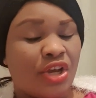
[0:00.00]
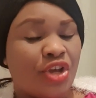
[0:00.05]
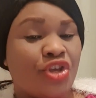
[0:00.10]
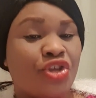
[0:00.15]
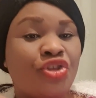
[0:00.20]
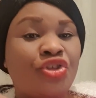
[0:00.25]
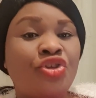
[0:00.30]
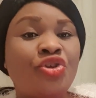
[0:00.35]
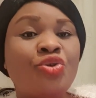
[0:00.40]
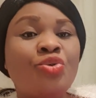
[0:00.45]

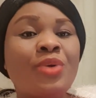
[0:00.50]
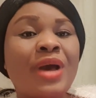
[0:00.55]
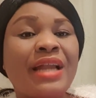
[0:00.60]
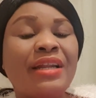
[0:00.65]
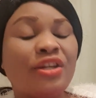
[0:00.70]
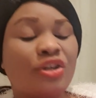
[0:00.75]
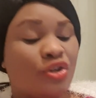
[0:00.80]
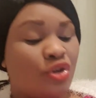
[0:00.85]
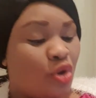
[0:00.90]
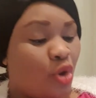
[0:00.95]
You are
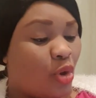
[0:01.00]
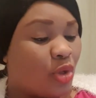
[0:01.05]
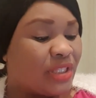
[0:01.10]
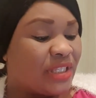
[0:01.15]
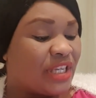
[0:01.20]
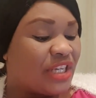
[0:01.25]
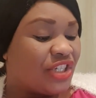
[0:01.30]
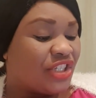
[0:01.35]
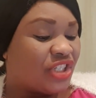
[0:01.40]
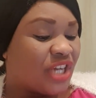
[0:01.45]
the nurse
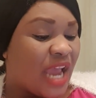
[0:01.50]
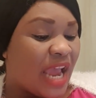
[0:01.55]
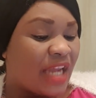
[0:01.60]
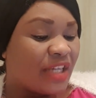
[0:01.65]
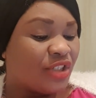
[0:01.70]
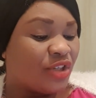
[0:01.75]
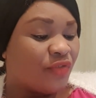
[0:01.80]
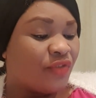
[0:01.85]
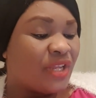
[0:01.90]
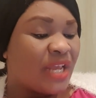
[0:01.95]
in
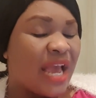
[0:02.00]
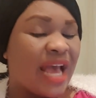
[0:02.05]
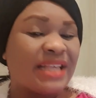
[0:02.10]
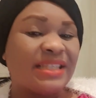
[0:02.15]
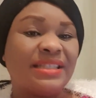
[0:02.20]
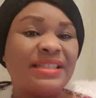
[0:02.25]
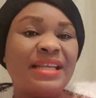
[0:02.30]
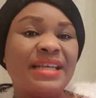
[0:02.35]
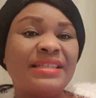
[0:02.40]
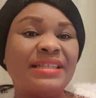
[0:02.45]
charge of the
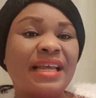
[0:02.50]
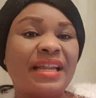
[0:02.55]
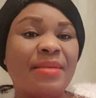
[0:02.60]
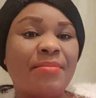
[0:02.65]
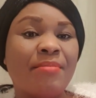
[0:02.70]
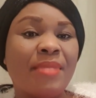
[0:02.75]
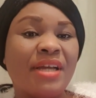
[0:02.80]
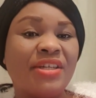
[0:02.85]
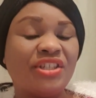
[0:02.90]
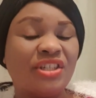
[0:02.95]
accident and
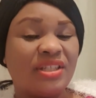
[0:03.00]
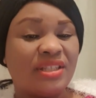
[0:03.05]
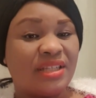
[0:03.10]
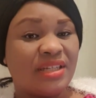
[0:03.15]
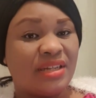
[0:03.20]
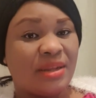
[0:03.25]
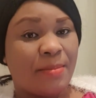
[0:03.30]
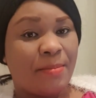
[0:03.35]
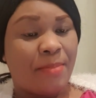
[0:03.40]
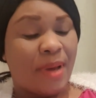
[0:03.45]
emergency
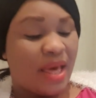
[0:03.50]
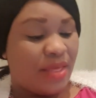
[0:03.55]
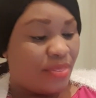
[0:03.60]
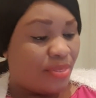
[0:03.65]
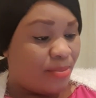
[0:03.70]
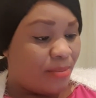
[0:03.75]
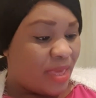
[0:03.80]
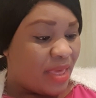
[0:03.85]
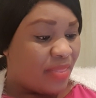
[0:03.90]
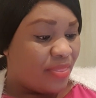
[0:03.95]

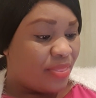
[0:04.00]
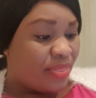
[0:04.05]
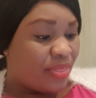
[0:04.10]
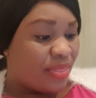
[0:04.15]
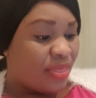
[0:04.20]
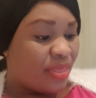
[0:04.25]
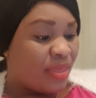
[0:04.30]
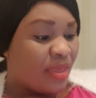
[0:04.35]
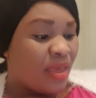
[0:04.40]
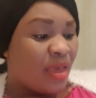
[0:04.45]
department.
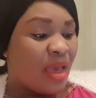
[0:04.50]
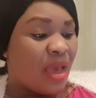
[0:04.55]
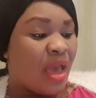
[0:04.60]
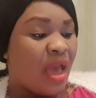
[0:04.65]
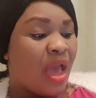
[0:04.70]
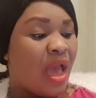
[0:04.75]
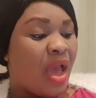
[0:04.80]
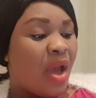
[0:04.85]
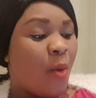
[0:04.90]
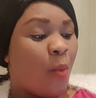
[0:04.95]

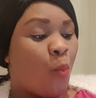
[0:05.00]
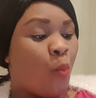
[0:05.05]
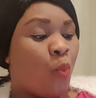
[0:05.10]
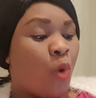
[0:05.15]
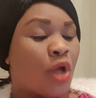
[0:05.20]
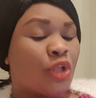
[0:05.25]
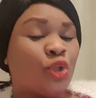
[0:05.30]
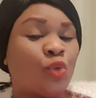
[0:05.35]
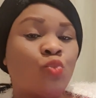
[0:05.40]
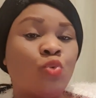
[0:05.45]

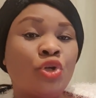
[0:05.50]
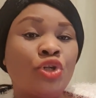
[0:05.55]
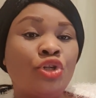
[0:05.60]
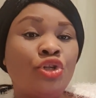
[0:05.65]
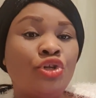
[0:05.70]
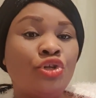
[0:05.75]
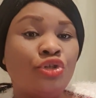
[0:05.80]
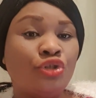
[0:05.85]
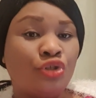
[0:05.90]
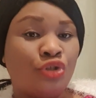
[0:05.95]
What would
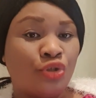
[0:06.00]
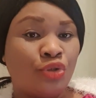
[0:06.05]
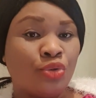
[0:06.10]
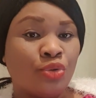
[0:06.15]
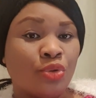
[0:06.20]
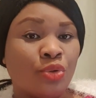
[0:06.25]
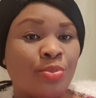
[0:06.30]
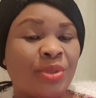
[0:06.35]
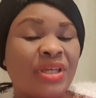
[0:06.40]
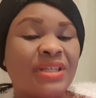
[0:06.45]
you
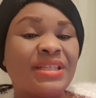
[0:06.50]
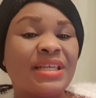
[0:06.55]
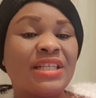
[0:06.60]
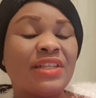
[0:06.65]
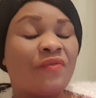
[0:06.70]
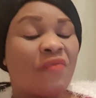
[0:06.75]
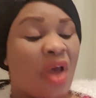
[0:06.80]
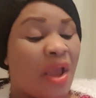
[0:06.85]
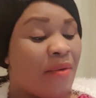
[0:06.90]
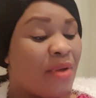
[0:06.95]
do? Because
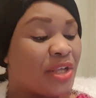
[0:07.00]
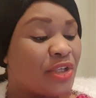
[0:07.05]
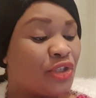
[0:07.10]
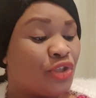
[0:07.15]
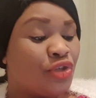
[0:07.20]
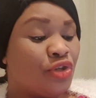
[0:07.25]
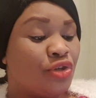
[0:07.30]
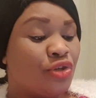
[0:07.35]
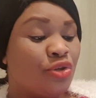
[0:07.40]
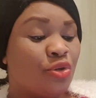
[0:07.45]
as far
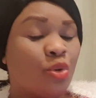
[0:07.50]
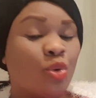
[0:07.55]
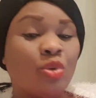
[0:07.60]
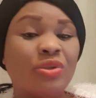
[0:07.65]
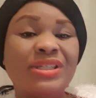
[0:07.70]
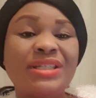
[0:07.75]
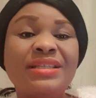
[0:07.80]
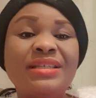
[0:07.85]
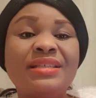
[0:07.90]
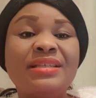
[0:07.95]
as you
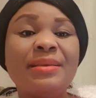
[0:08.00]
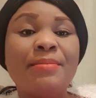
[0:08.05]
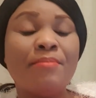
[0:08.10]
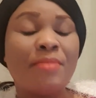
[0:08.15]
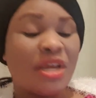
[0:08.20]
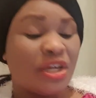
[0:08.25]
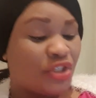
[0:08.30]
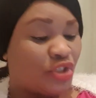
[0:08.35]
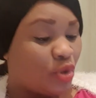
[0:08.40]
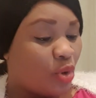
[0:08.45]
know, this is a
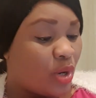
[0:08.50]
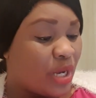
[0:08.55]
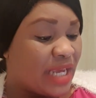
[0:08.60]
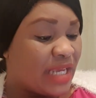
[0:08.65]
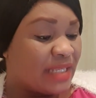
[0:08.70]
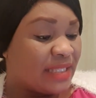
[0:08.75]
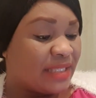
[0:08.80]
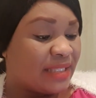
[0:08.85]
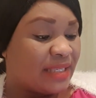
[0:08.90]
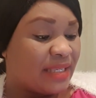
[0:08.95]
major
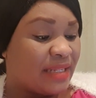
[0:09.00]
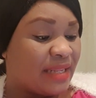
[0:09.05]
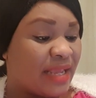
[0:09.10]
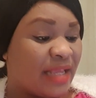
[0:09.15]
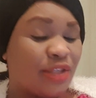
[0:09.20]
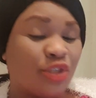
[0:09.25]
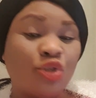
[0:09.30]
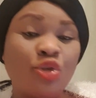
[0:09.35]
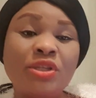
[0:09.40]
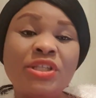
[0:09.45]

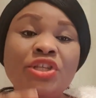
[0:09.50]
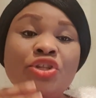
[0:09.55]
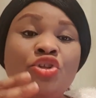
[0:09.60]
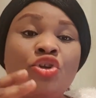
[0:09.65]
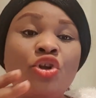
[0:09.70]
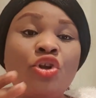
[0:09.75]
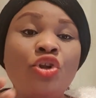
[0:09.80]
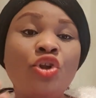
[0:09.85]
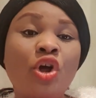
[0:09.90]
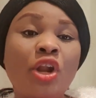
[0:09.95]
incident. Using
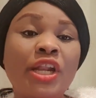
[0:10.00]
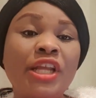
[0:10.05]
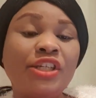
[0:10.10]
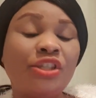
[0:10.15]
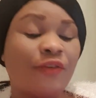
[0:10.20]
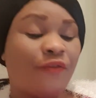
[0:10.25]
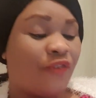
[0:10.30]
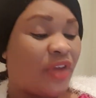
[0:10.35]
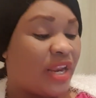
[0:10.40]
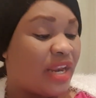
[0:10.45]
your
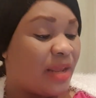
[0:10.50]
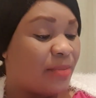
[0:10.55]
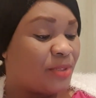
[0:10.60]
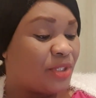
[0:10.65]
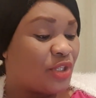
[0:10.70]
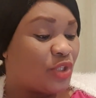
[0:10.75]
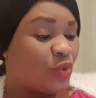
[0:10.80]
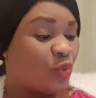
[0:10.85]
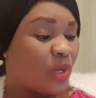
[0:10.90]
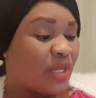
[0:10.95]
knowledge of
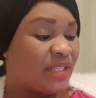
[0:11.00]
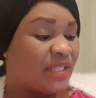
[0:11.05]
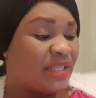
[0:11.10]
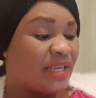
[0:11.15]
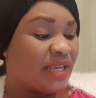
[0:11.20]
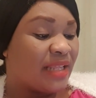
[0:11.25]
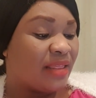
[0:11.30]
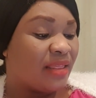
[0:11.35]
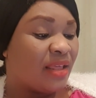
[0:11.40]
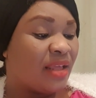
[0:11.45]
NMC
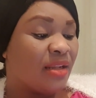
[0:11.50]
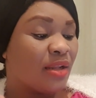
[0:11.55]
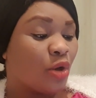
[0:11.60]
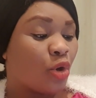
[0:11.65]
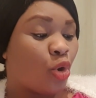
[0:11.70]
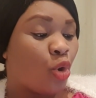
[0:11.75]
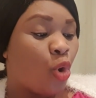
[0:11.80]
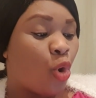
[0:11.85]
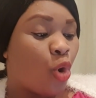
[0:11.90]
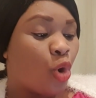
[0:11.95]
2018, the
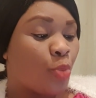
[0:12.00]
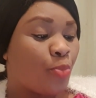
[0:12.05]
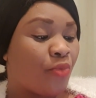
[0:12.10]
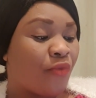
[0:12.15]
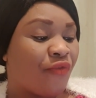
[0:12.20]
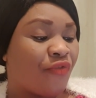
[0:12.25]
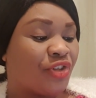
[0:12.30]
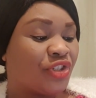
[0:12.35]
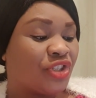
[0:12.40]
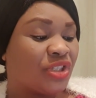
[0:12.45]
code,
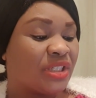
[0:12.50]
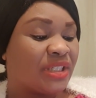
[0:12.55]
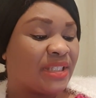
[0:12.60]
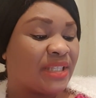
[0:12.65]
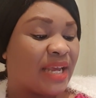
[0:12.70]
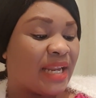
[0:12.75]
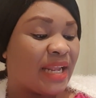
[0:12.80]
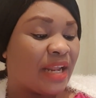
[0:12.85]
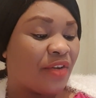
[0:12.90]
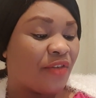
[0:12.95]
professional
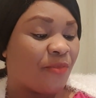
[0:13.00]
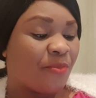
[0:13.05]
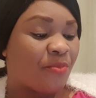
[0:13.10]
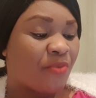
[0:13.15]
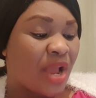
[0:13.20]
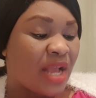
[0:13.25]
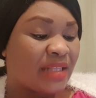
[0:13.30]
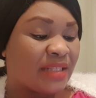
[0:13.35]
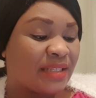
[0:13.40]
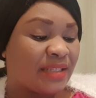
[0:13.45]
standard of
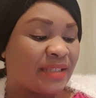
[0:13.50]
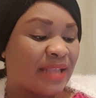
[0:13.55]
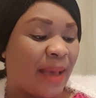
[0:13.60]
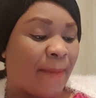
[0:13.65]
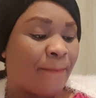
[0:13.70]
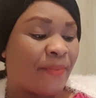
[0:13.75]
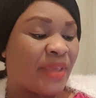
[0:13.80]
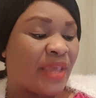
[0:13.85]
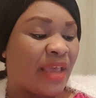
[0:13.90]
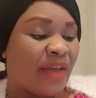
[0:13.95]
practice
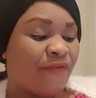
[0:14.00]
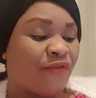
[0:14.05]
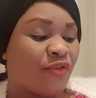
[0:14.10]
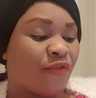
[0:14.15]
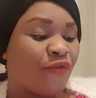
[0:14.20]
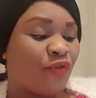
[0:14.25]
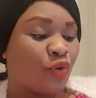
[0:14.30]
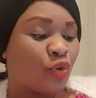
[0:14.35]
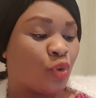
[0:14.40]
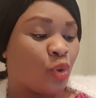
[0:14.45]
and behavior
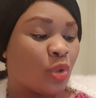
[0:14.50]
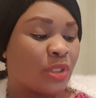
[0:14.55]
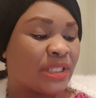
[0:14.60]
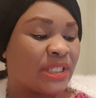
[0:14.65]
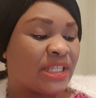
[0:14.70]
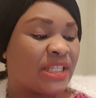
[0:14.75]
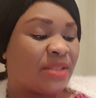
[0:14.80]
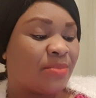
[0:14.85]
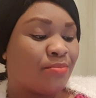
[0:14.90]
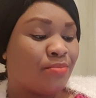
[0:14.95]
for
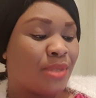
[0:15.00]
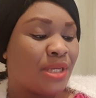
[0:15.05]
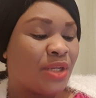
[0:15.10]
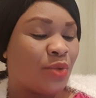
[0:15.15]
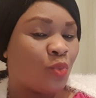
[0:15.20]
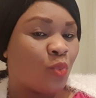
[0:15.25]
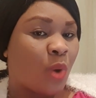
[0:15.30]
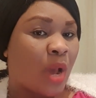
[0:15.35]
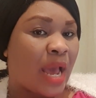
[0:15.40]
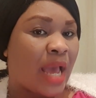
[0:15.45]
nurses,
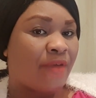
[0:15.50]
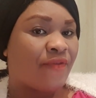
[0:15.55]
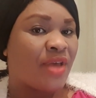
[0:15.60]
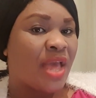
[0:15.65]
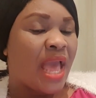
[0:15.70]
midwife,